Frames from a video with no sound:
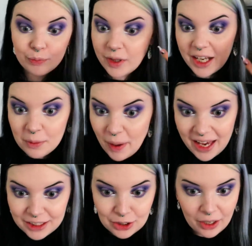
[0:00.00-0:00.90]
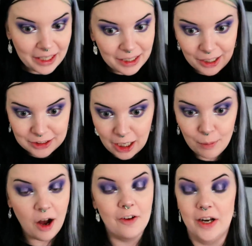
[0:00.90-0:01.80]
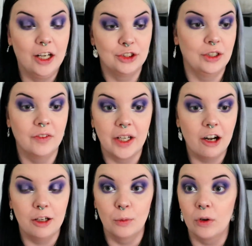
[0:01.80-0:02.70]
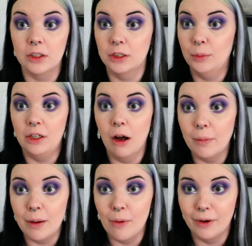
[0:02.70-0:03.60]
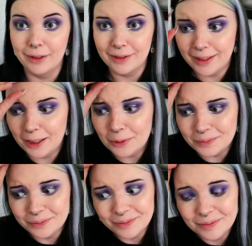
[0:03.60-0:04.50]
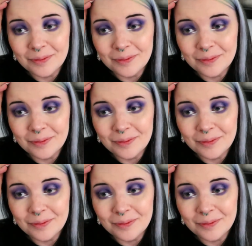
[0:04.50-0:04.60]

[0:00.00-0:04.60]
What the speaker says: like paint on it, and it doesn't come off, and I just don't even care anymore because it'll be gone by morning, you know?